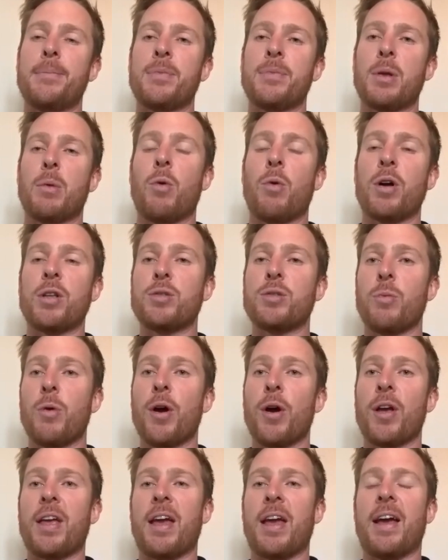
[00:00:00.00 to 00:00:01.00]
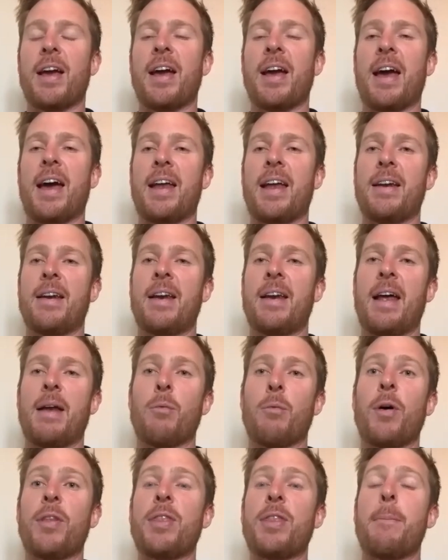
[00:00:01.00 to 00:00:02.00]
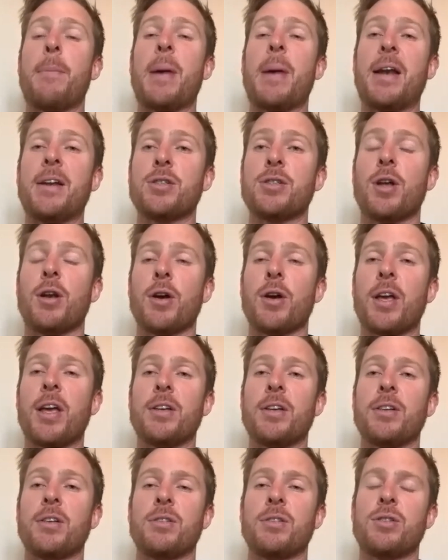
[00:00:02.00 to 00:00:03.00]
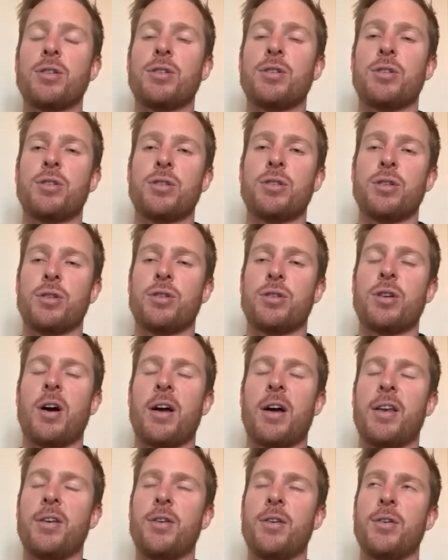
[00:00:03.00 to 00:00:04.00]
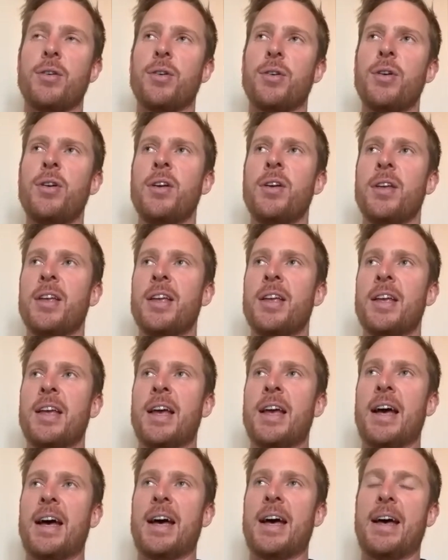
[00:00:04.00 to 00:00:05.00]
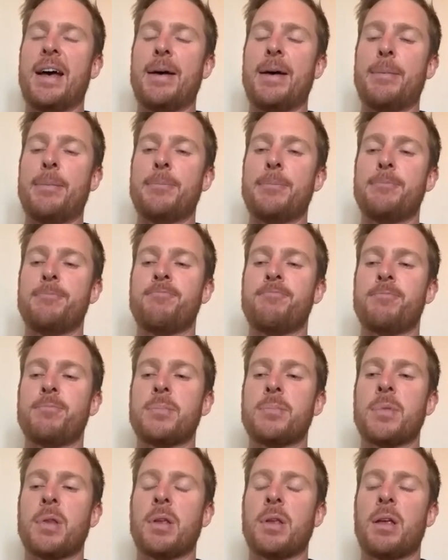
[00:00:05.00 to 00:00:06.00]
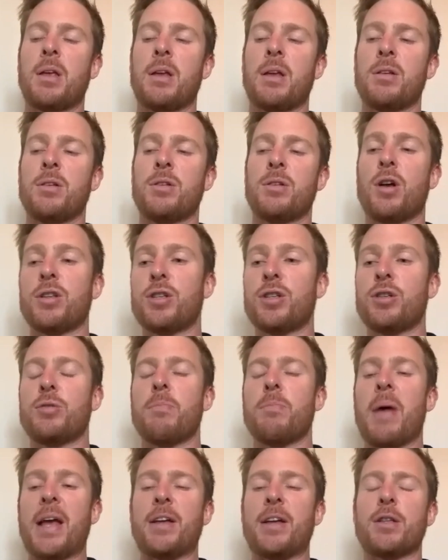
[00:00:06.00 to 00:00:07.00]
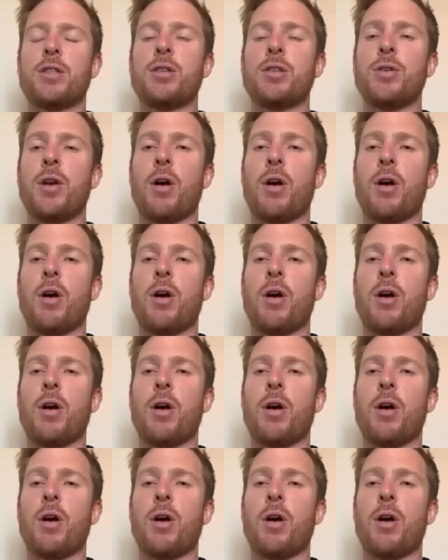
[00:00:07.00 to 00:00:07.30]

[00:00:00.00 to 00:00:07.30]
what's working and what the batters are looking to try and do. Not to make it too